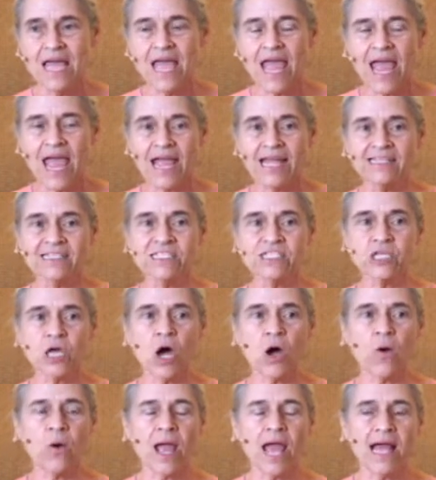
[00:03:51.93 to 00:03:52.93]
And
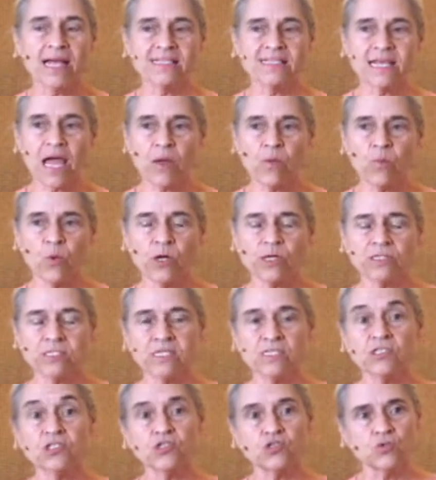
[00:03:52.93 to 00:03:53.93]
so as I worked
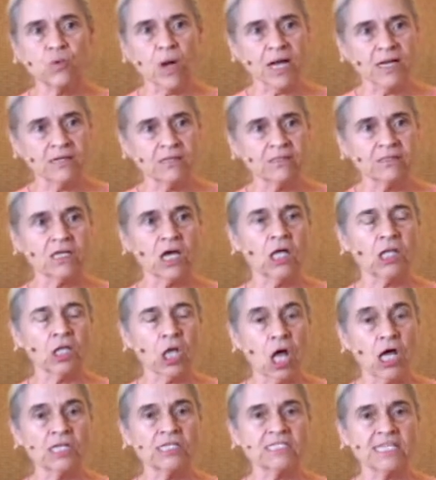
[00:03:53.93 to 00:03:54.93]
and struggled
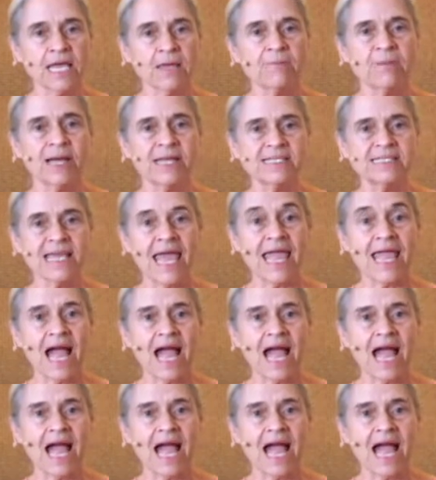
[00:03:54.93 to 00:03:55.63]
along day by day,